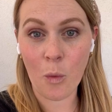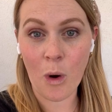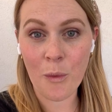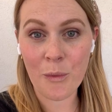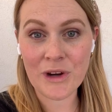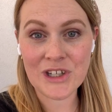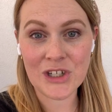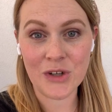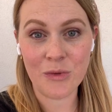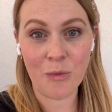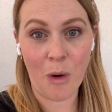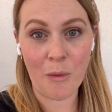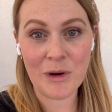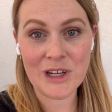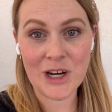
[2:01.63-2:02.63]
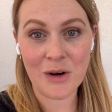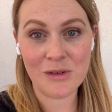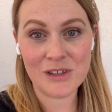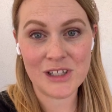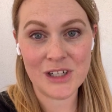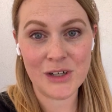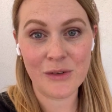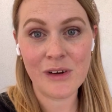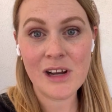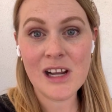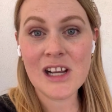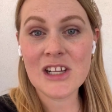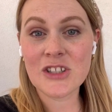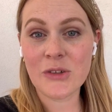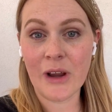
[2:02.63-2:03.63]
what we do and what we don't do.
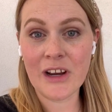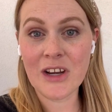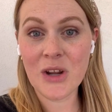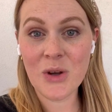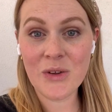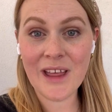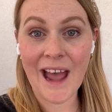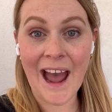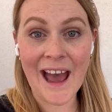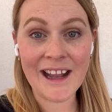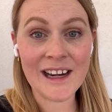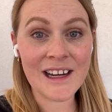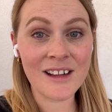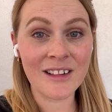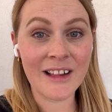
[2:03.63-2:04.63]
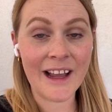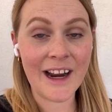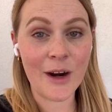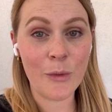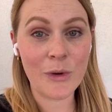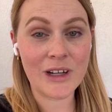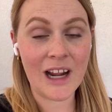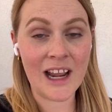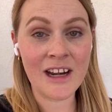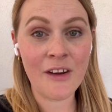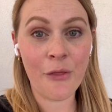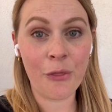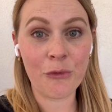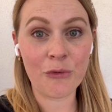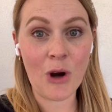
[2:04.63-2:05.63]
So I knew that adding Claire would kind
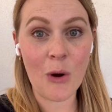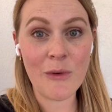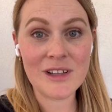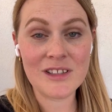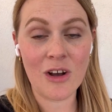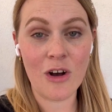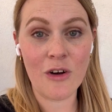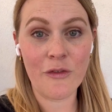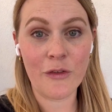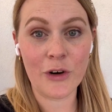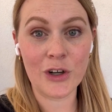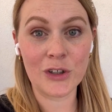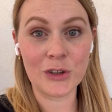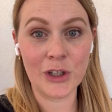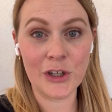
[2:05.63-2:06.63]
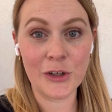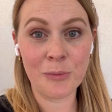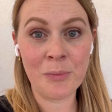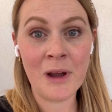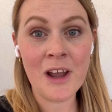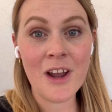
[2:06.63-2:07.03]
of throw us all for a loop.